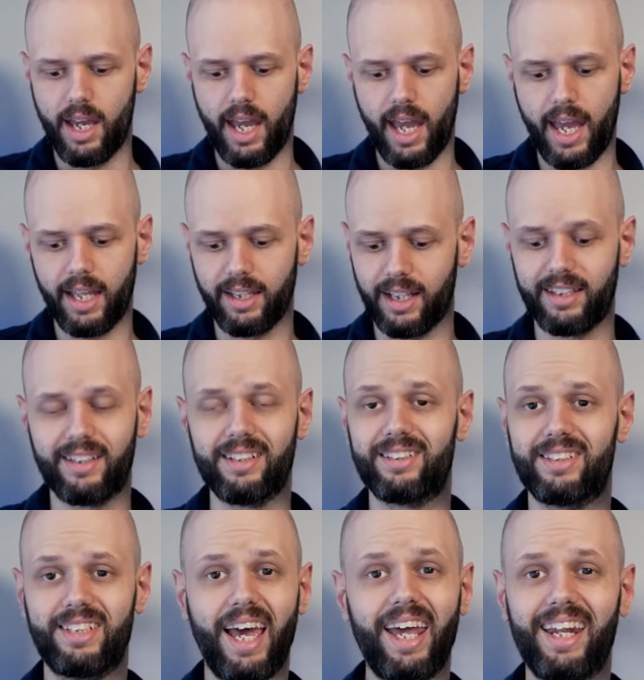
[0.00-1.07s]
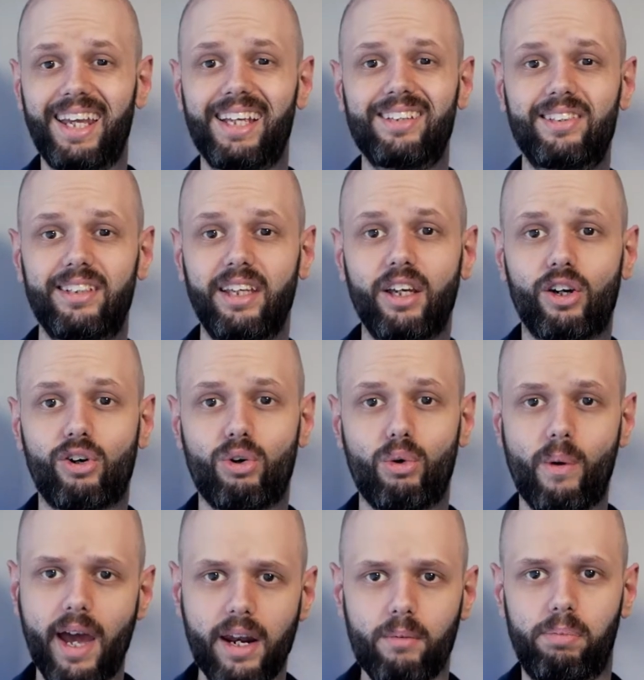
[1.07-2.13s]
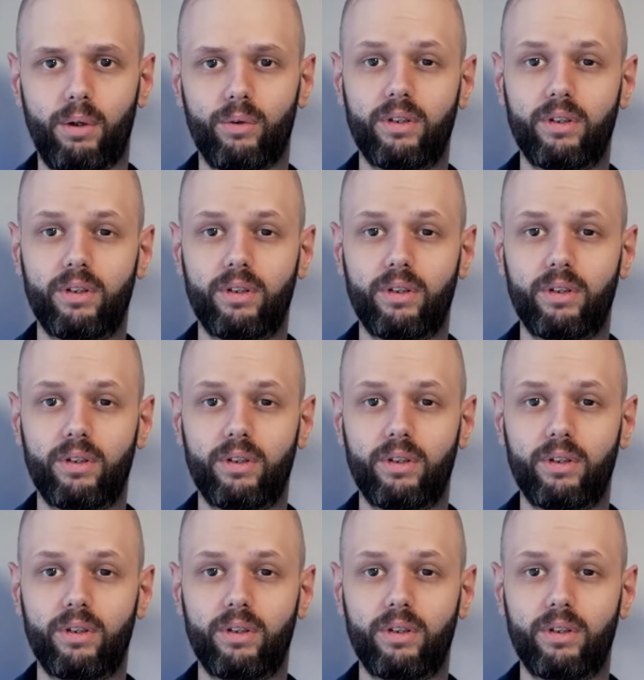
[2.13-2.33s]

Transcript: and the setting is incredible.